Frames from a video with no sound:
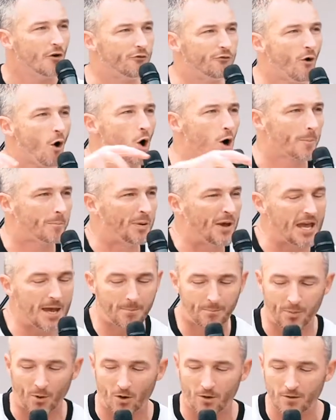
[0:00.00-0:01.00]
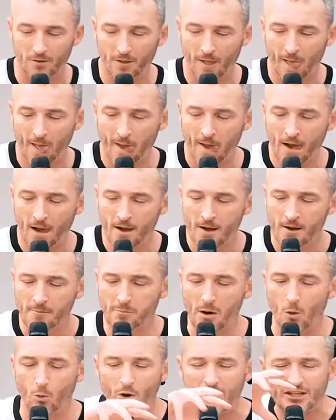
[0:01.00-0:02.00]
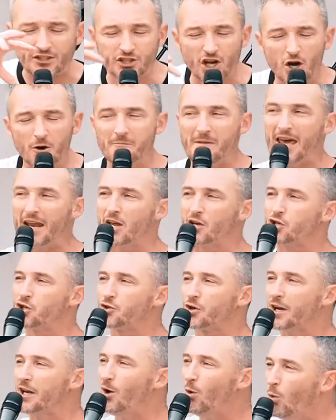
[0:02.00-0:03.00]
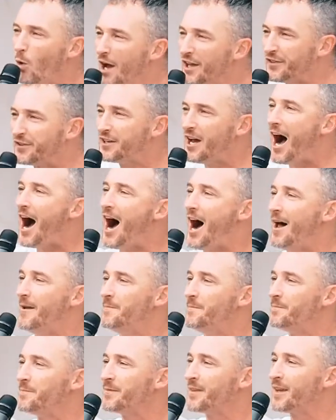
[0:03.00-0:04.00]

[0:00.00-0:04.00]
for people, but we do ministry with God.